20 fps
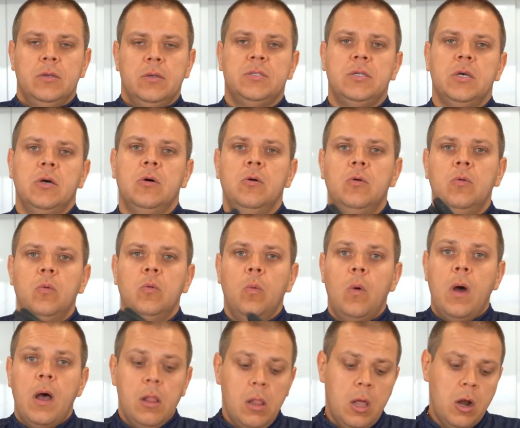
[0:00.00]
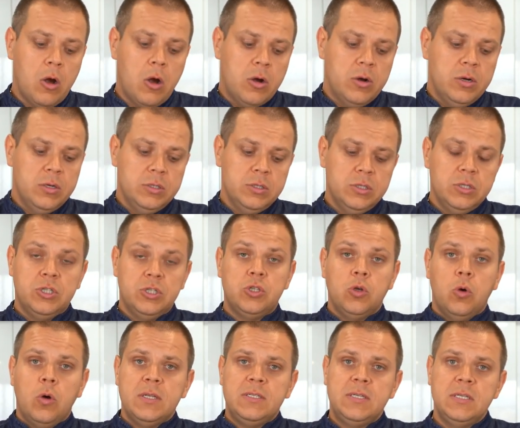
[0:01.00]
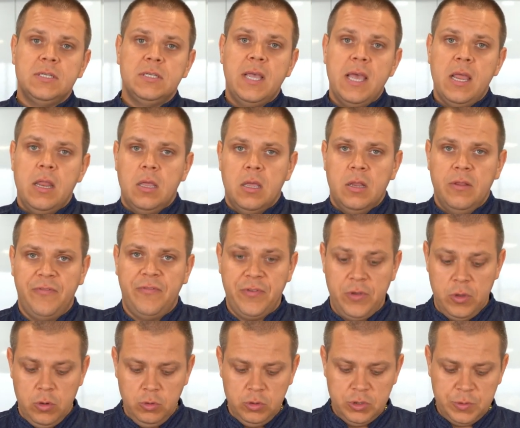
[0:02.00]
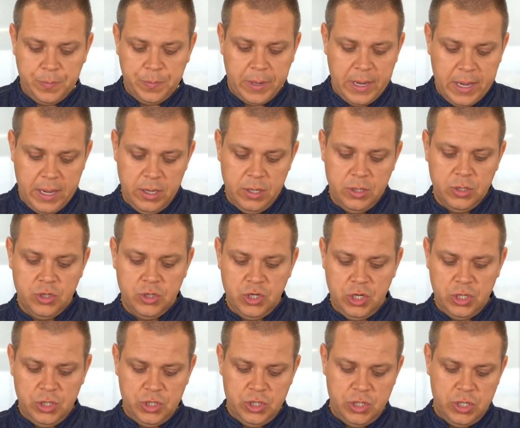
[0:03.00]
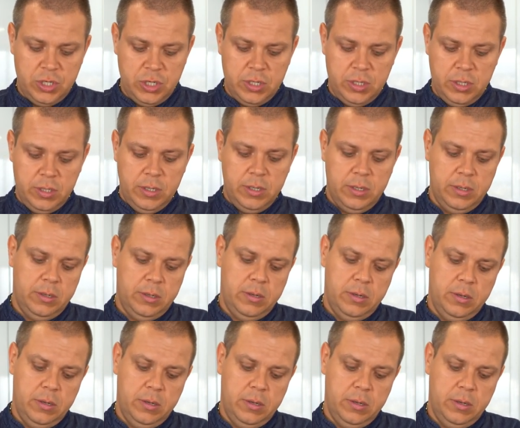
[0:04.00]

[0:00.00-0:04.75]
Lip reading: so while our sauce is getting infused by ginger and